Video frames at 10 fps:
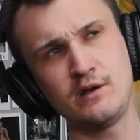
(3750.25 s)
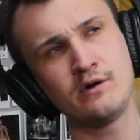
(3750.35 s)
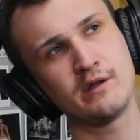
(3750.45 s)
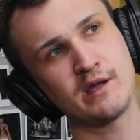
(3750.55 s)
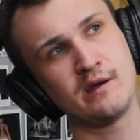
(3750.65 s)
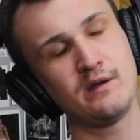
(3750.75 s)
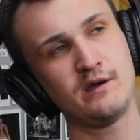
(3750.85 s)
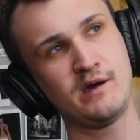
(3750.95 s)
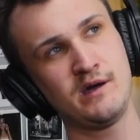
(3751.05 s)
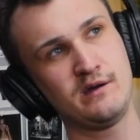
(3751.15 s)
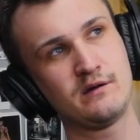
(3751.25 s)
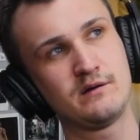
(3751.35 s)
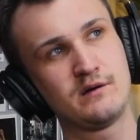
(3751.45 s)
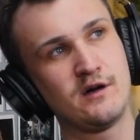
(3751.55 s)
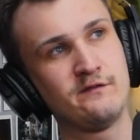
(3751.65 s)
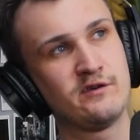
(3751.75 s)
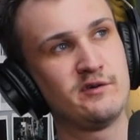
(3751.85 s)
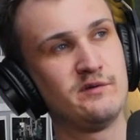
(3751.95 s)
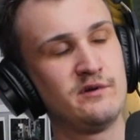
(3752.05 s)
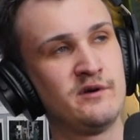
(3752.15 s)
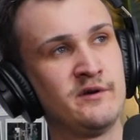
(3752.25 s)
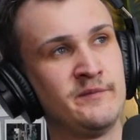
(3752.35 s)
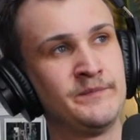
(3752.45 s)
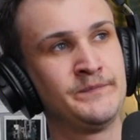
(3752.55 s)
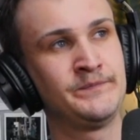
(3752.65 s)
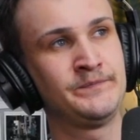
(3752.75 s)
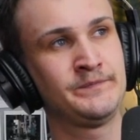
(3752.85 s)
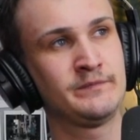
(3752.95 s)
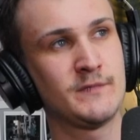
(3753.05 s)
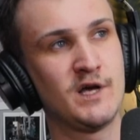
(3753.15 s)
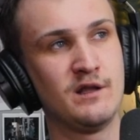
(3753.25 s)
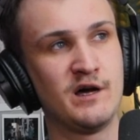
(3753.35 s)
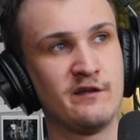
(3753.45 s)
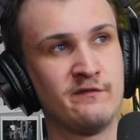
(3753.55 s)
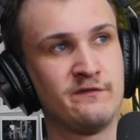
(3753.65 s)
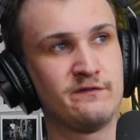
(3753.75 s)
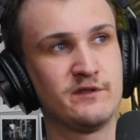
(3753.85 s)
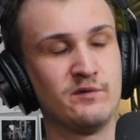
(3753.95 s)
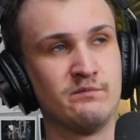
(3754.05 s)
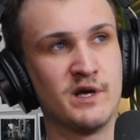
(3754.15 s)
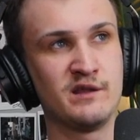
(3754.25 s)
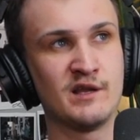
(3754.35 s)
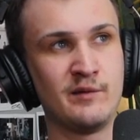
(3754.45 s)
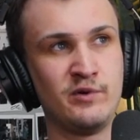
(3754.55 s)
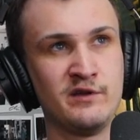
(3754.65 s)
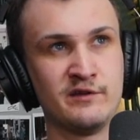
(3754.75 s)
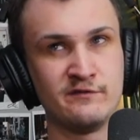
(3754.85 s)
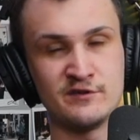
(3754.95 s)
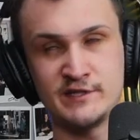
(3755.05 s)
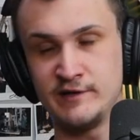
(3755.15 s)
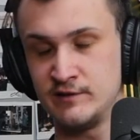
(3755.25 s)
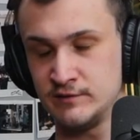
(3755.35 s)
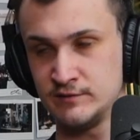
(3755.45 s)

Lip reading: no, like I covered a lot of the money that I put in the first day.